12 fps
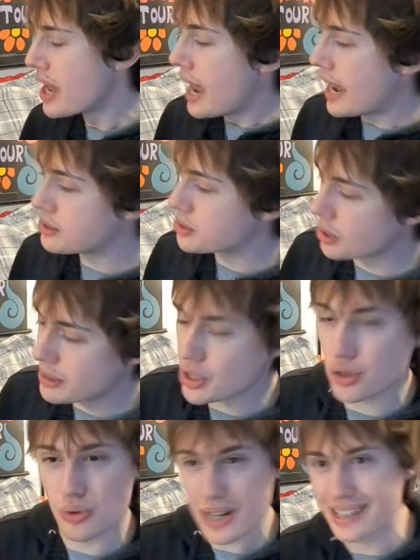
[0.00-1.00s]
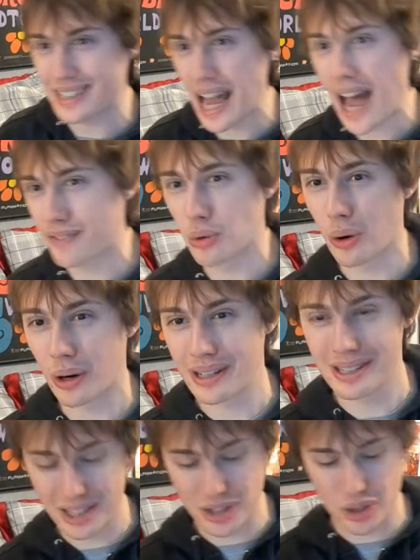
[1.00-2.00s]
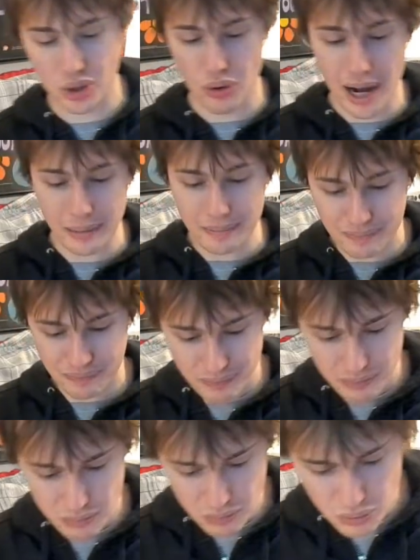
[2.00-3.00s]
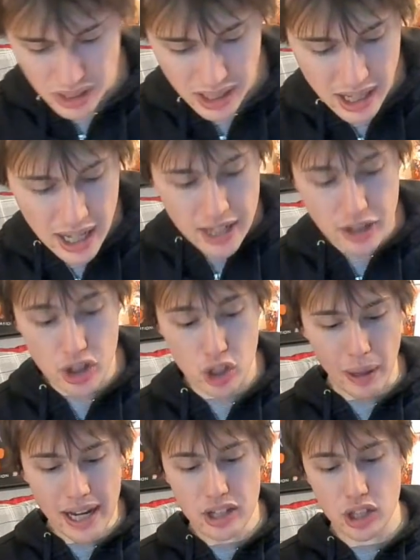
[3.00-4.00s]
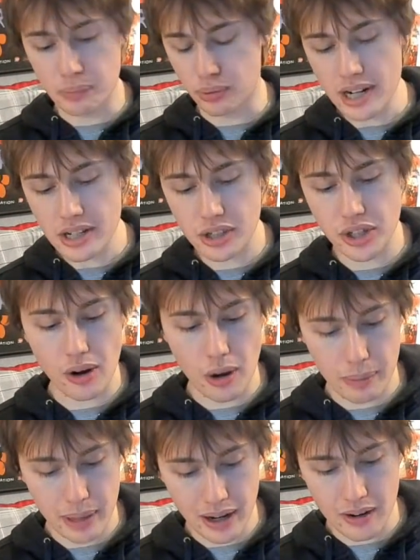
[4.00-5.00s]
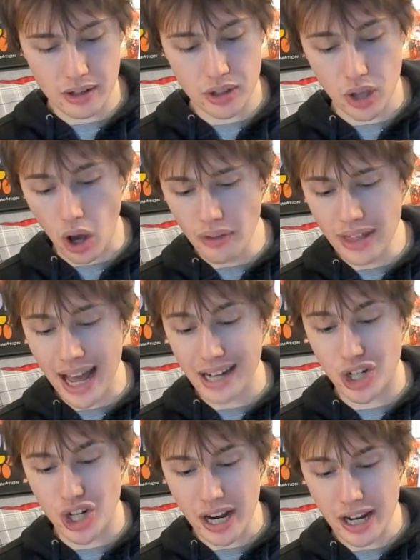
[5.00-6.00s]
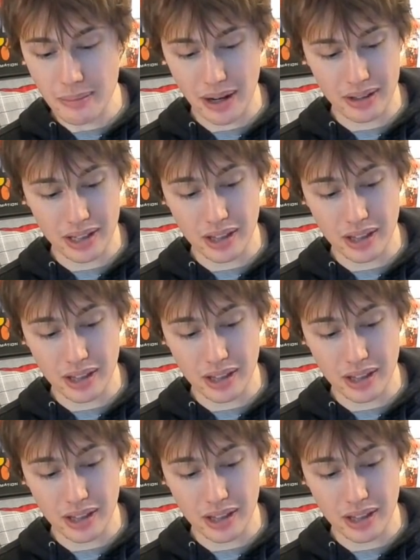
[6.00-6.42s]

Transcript: And so let me just read this afterward, because this is great. Despite its breezier appearance, all that chainmail that the